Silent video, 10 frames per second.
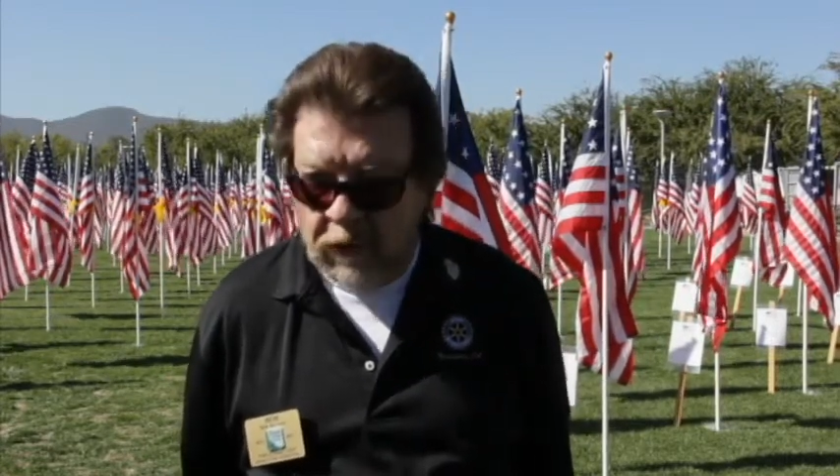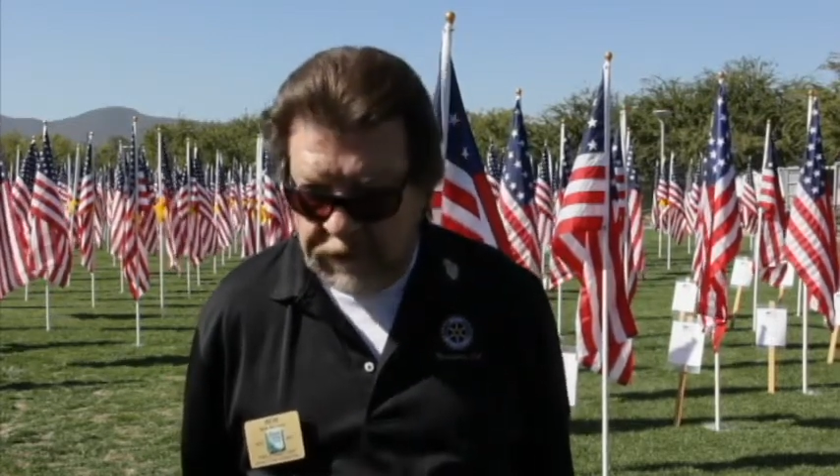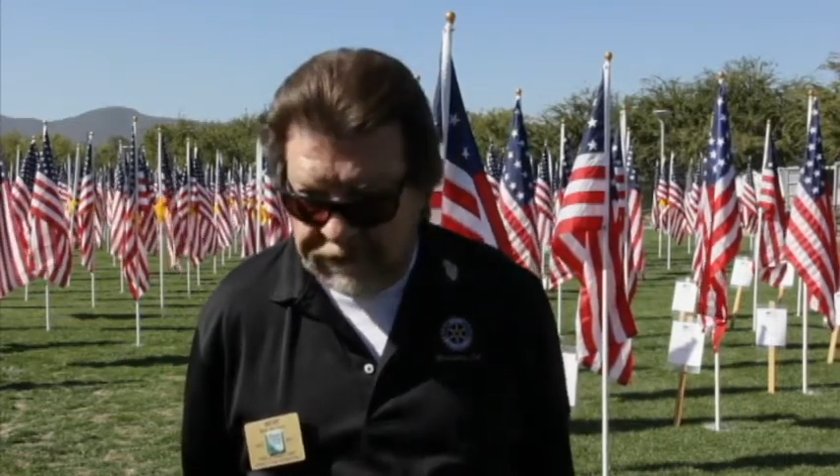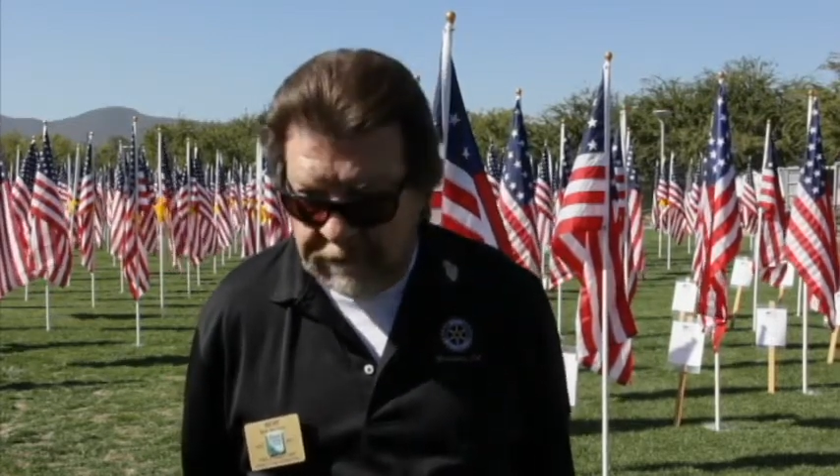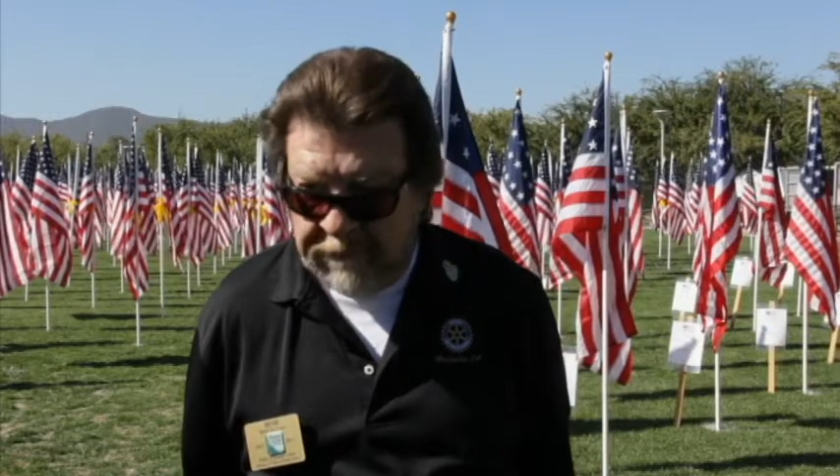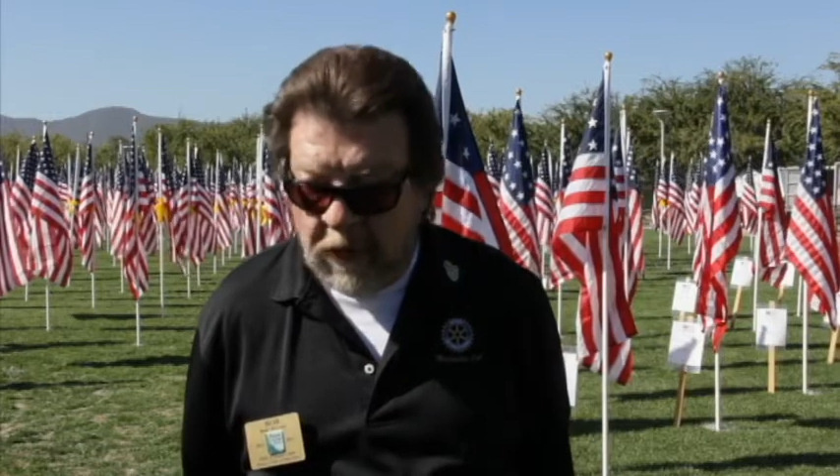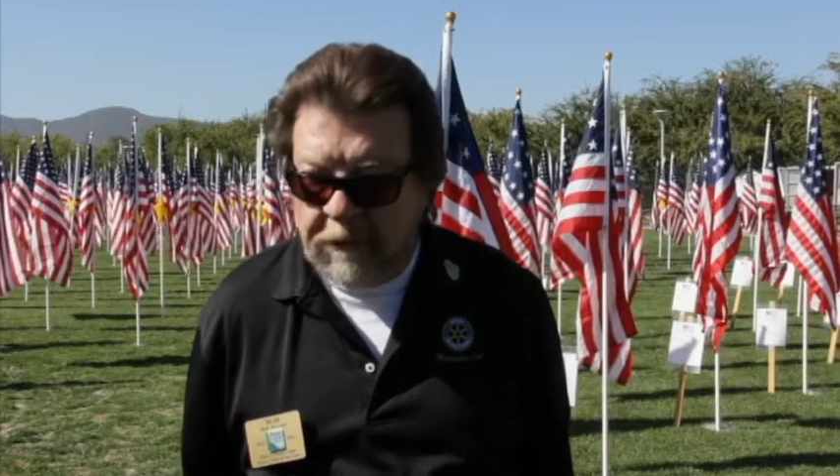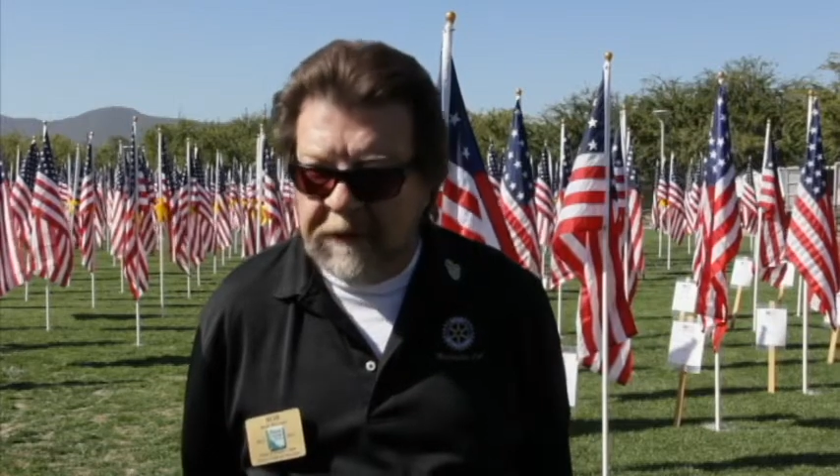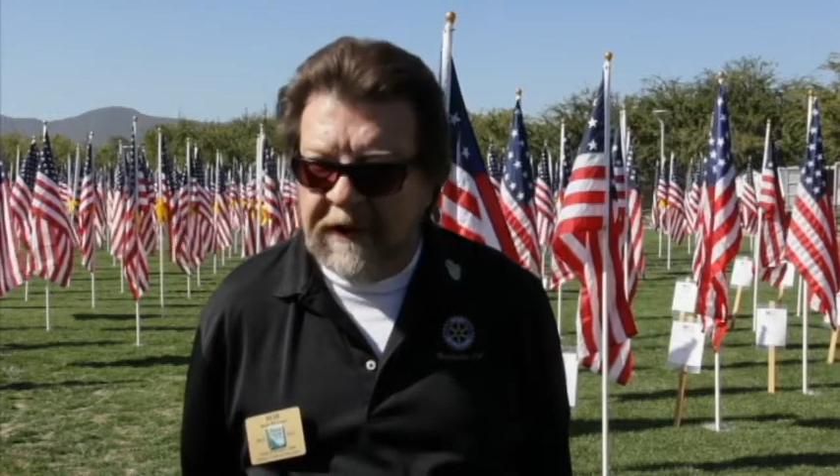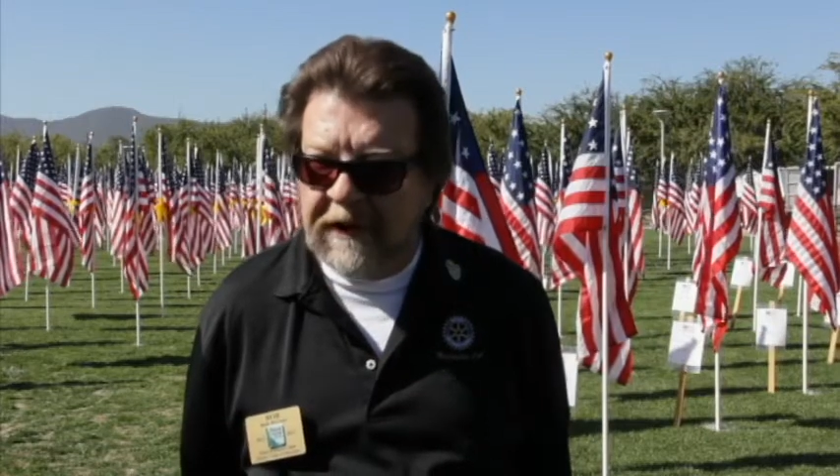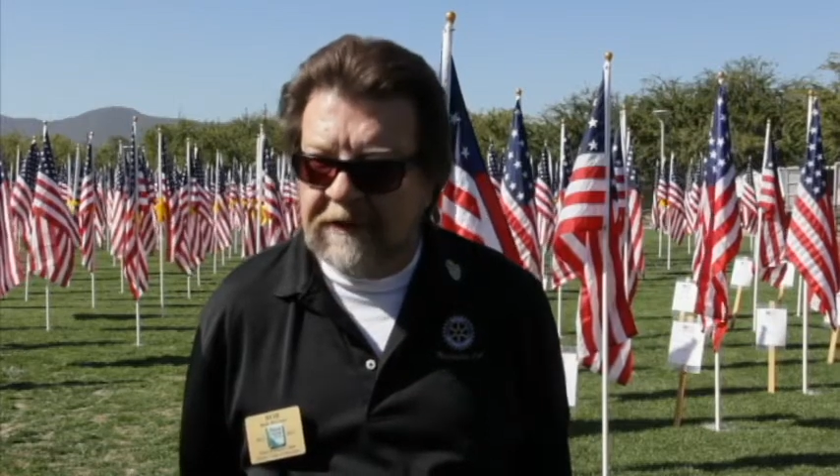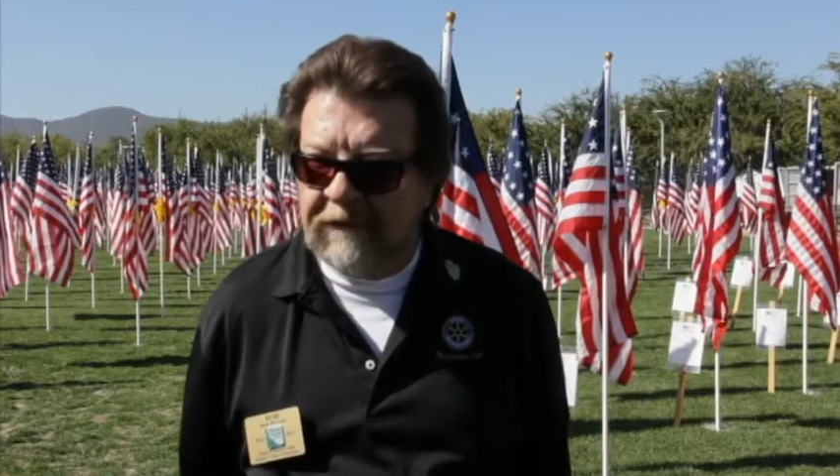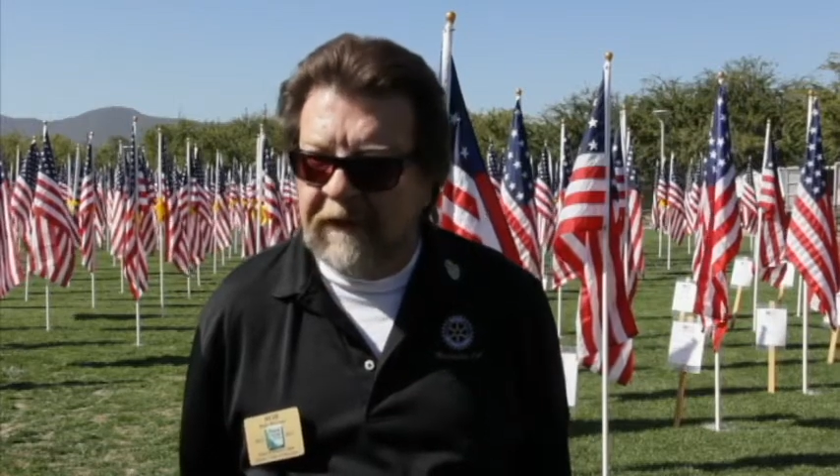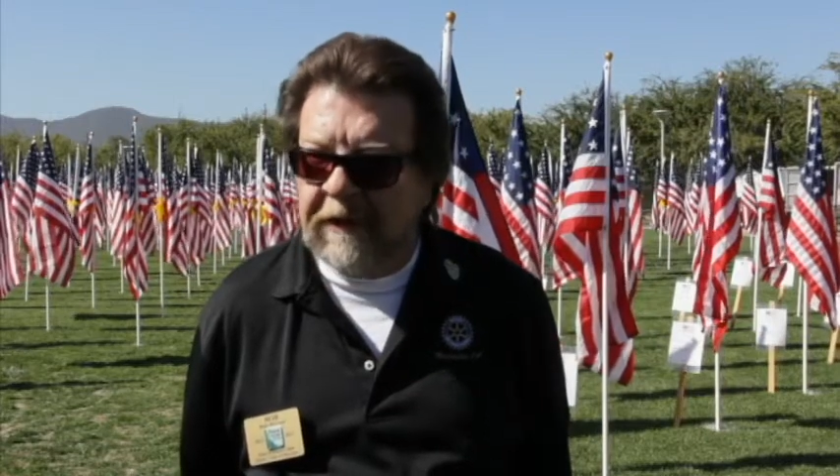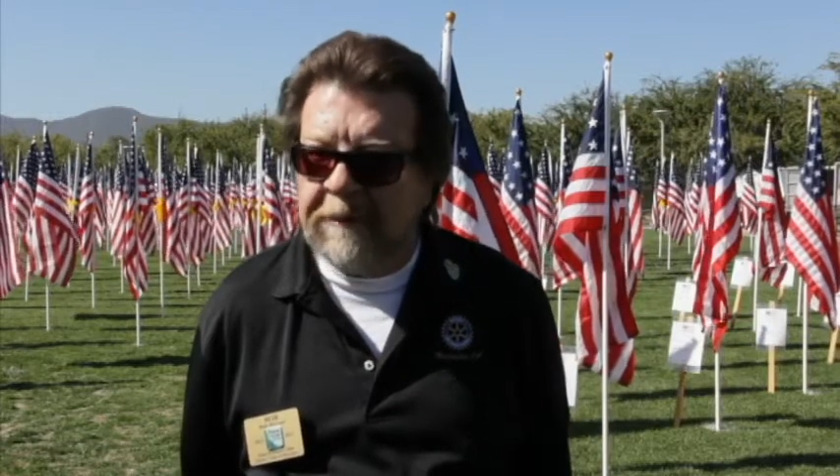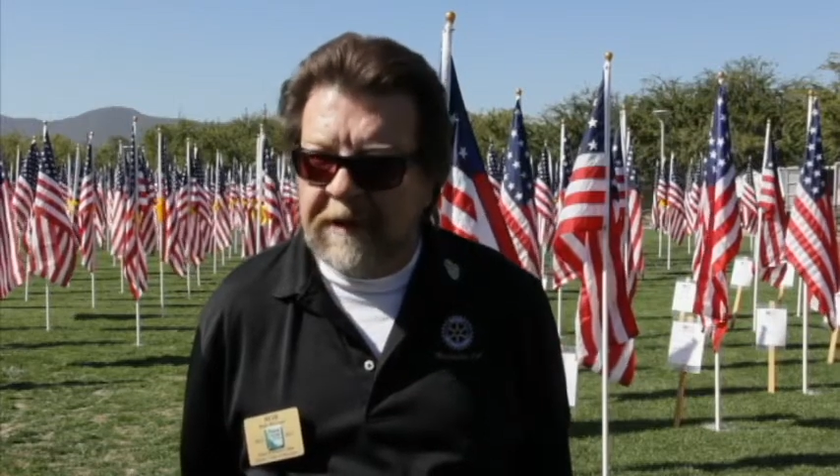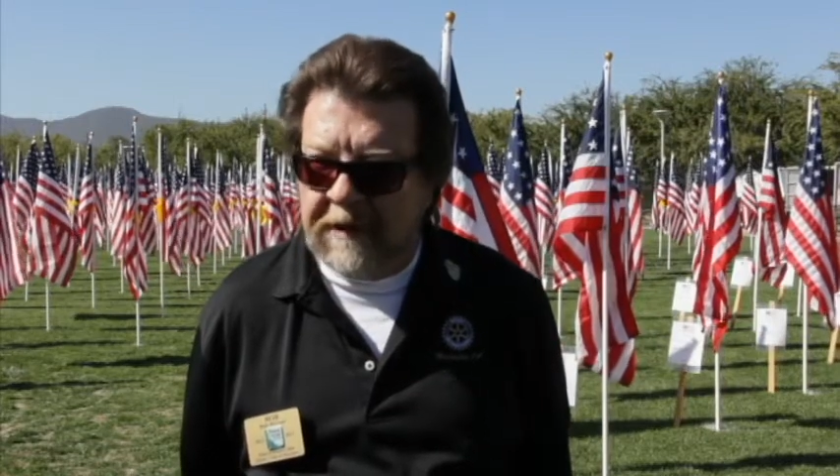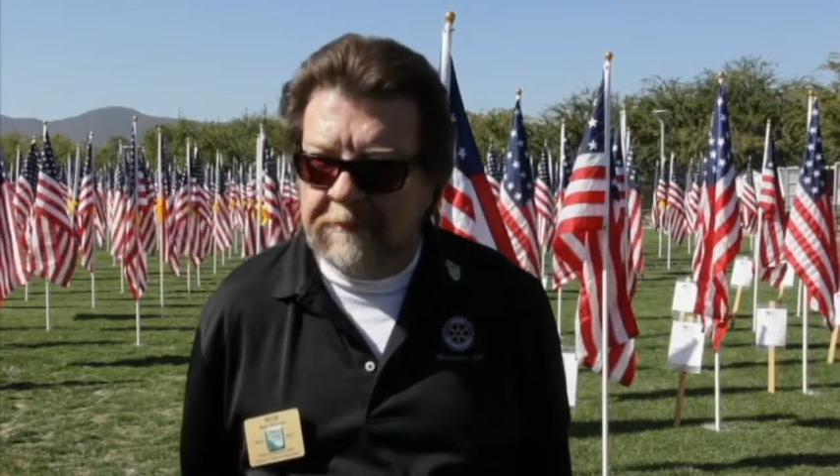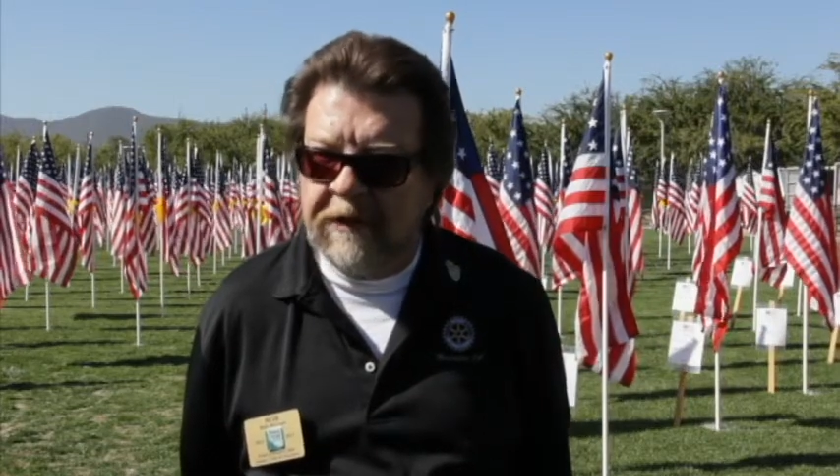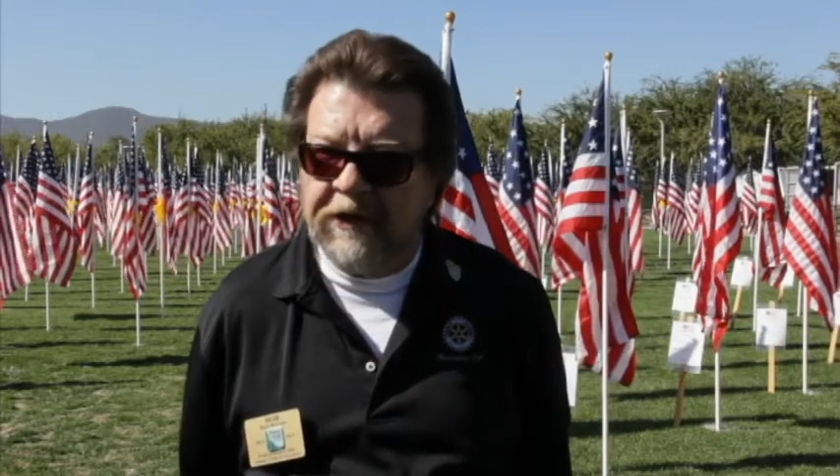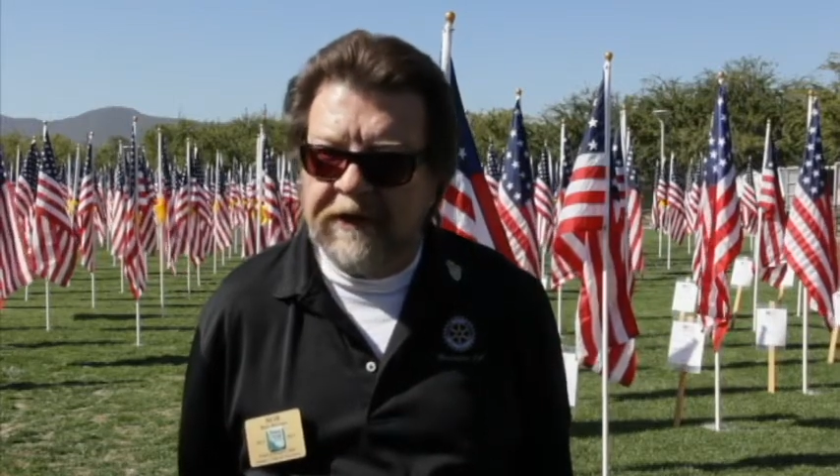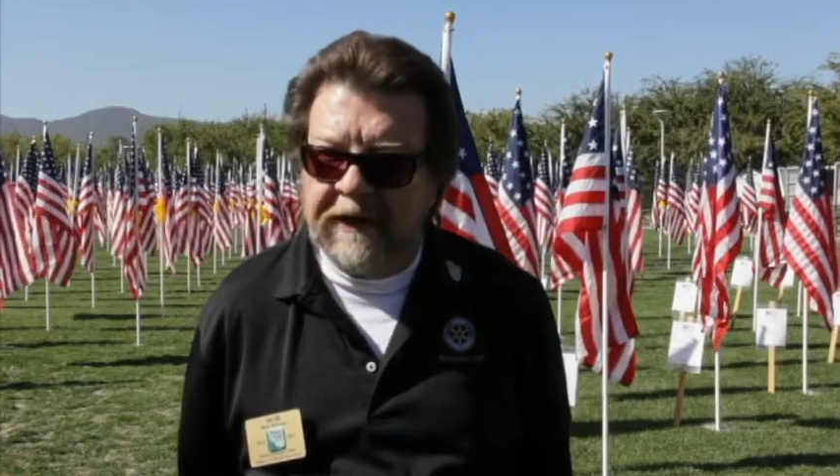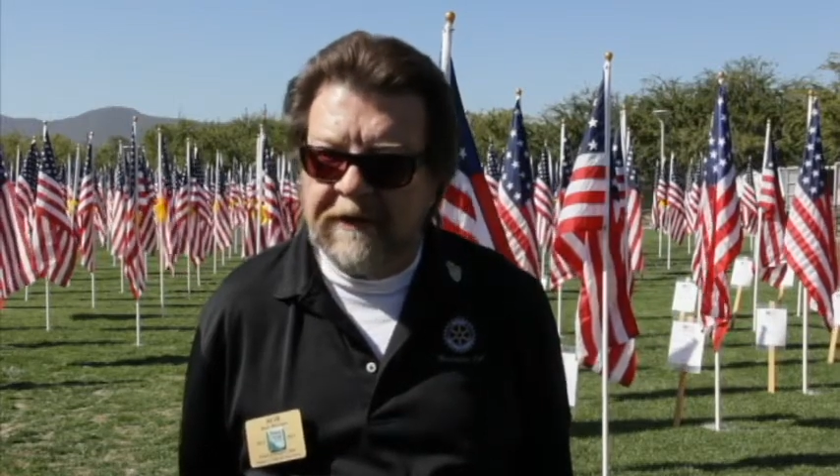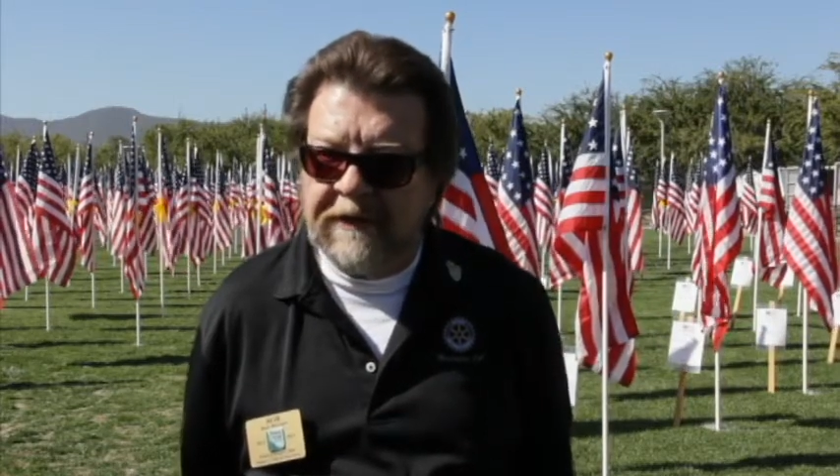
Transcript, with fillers: with them opening and developing and building